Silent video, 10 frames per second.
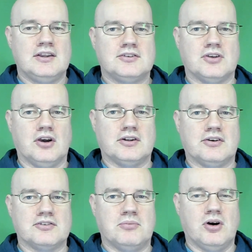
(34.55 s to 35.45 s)
so
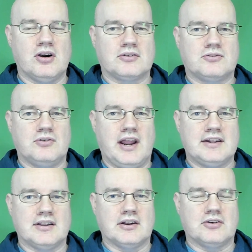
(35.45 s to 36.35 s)
there is more
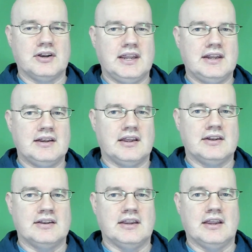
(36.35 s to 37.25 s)
red than green
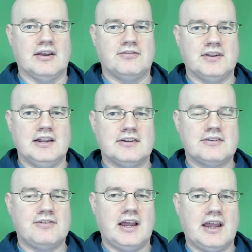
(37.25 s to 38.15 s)
in the field of
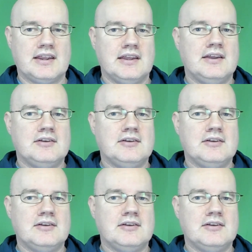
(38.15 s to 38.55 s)
the flag.